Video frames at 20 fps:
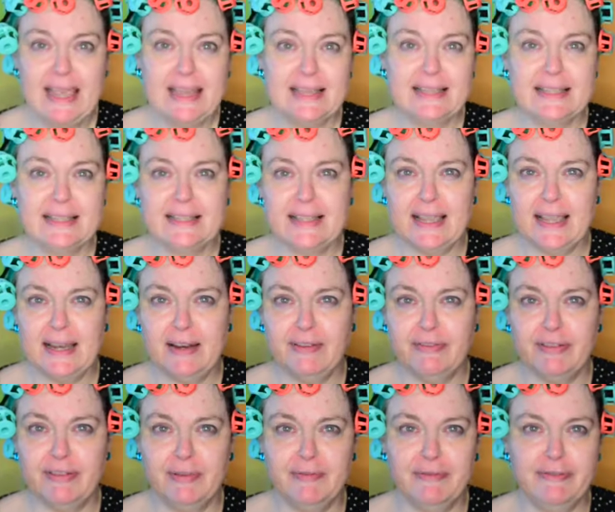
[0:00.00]
because it said
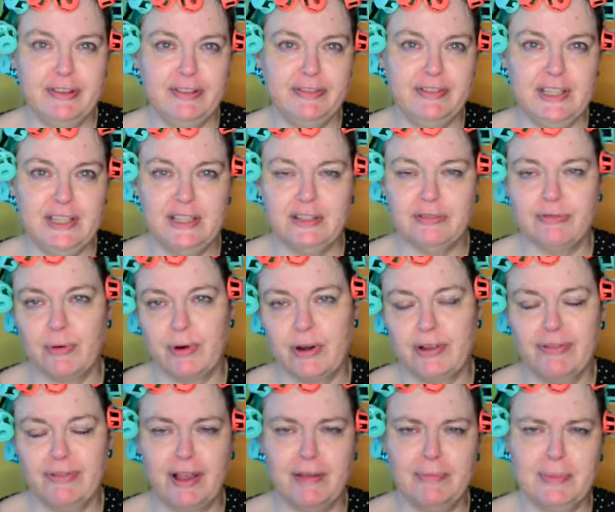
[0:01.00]
from 15 to
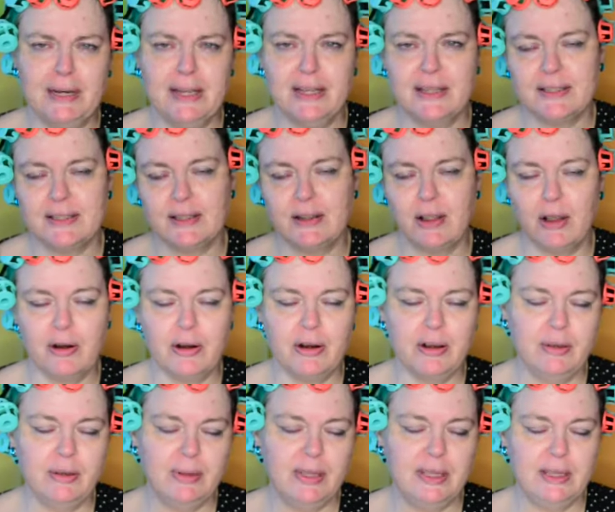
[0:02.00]
45 minutes, the longer
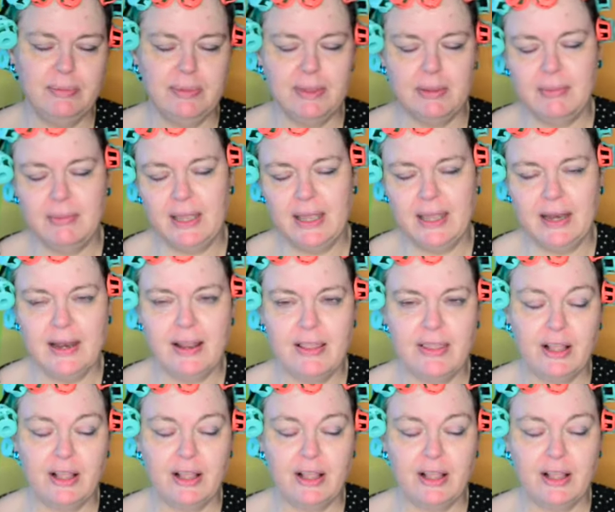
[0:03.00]
you keep them in,